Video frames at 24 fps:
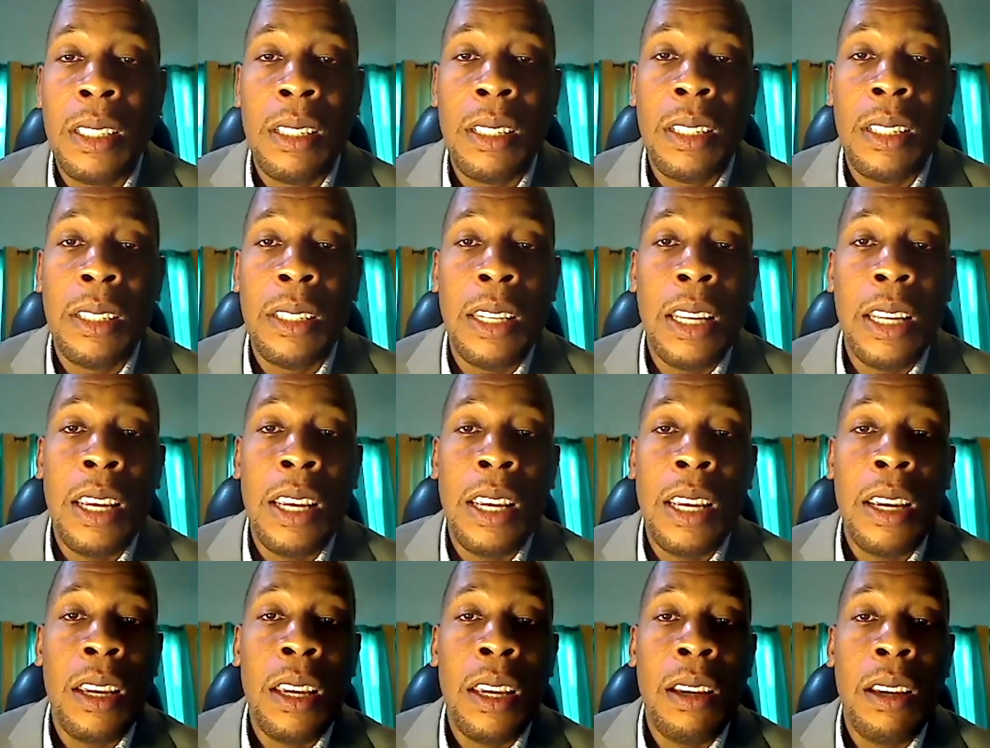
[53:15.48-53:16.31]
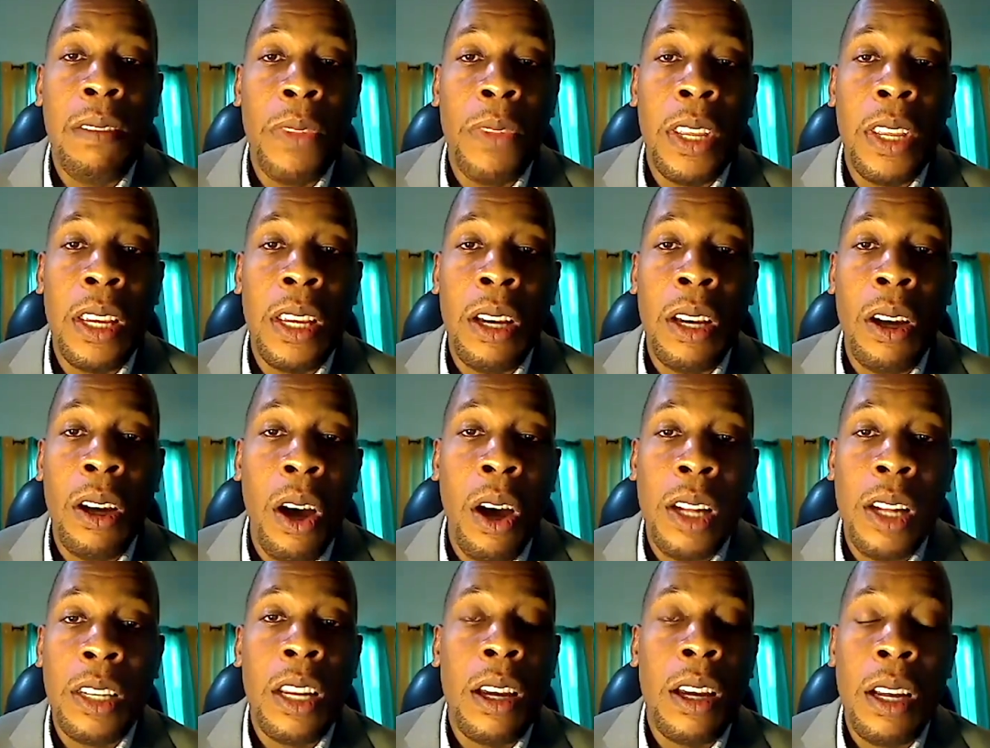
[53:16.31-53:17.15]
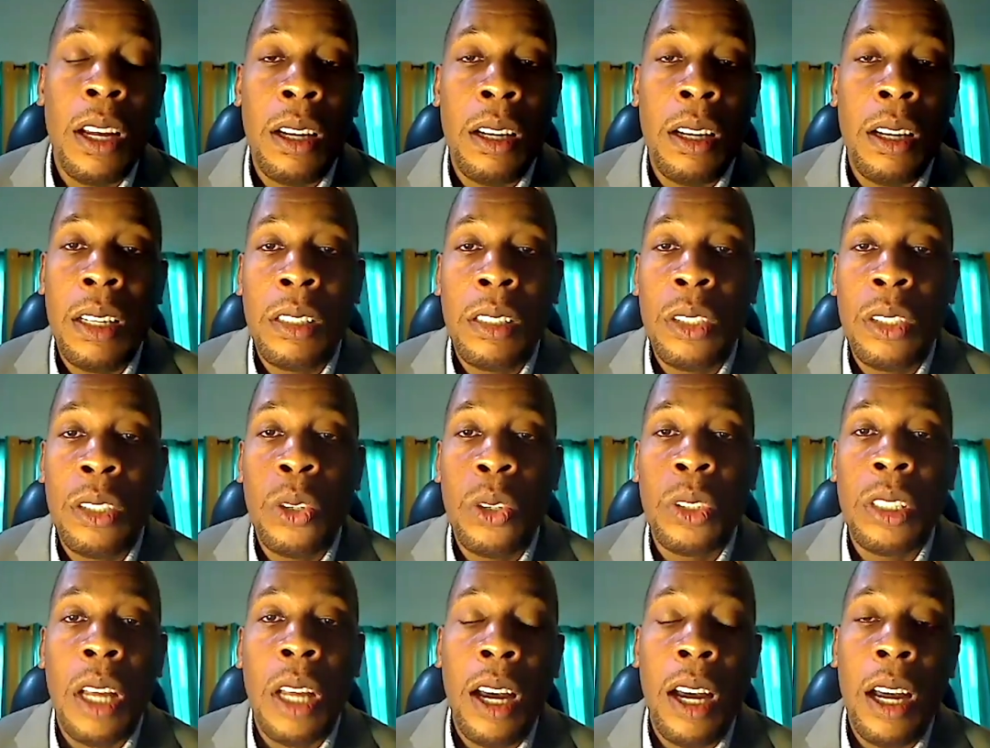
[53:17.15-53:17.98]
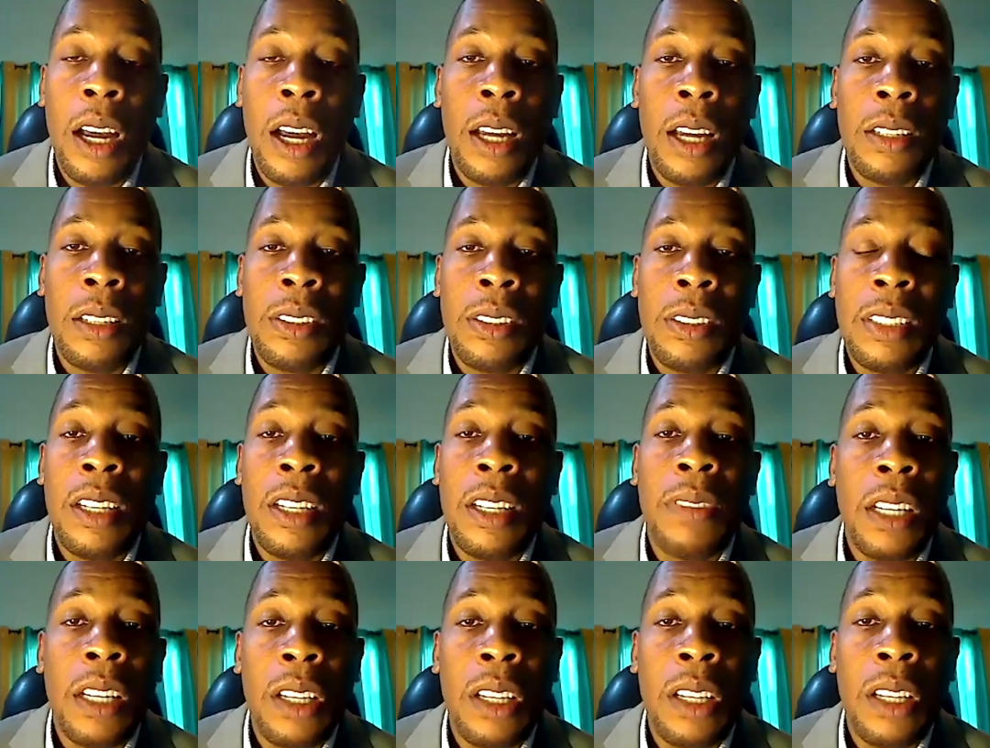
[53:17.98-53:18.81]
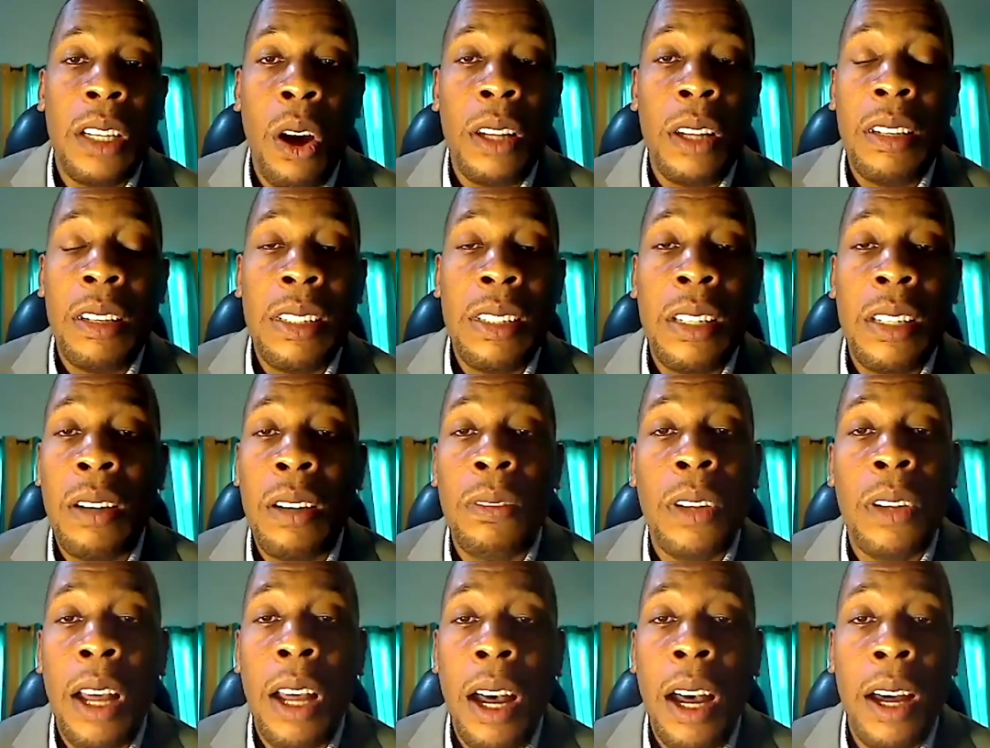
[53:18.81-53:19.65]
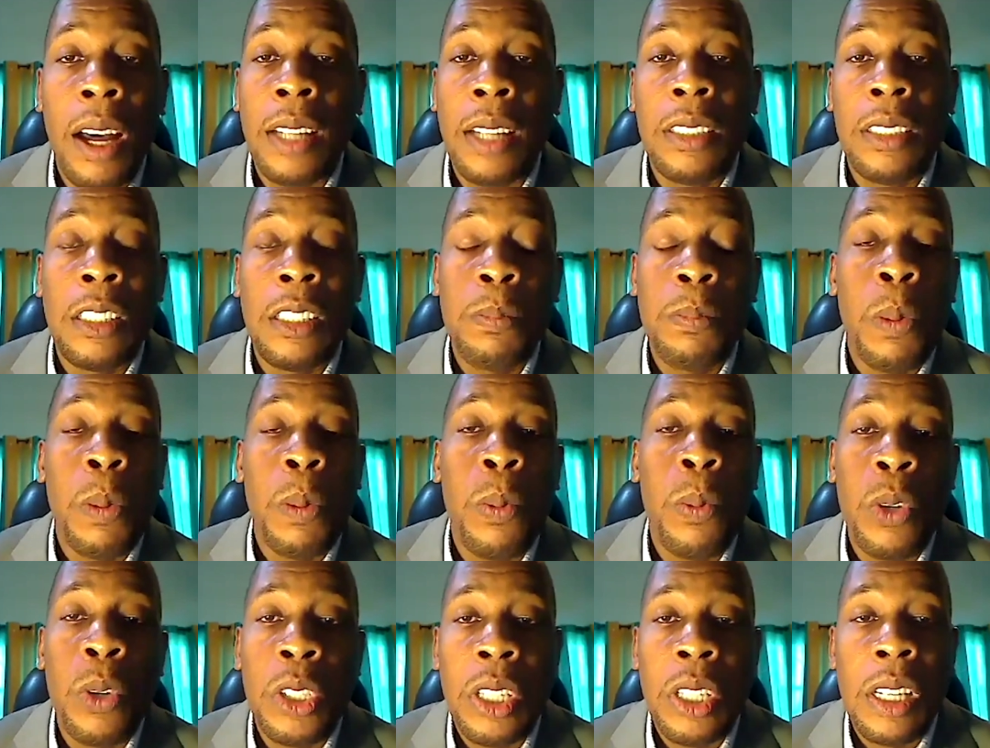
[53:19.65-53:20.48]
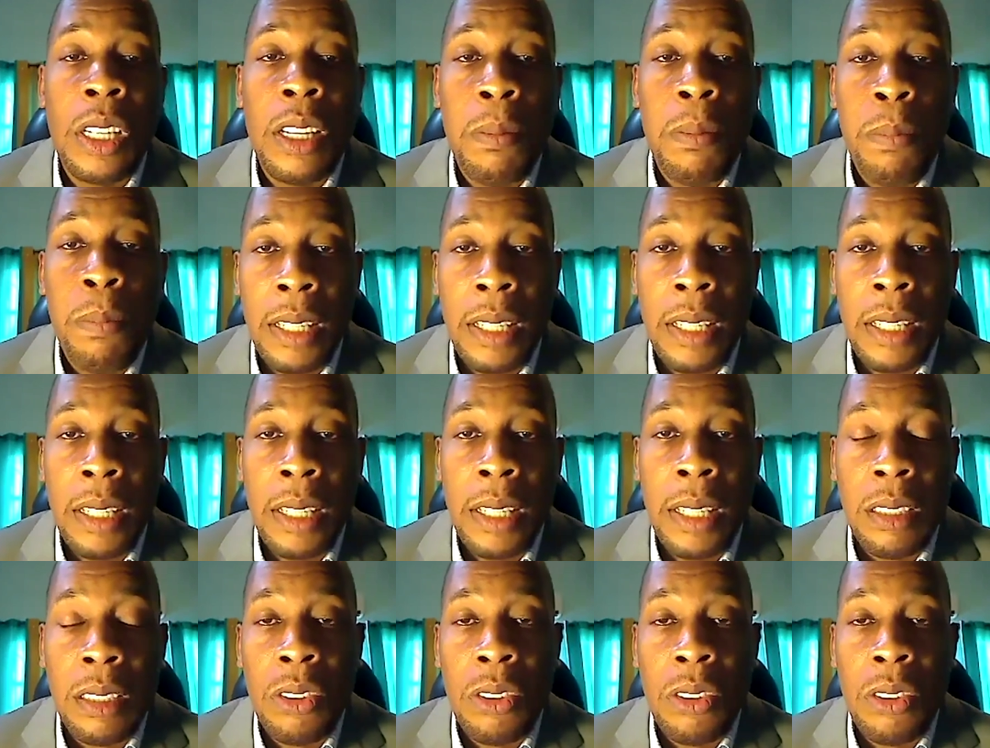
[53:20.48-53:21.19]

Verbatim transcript: the, the under youth are served and the unserved are disproportionately impacted.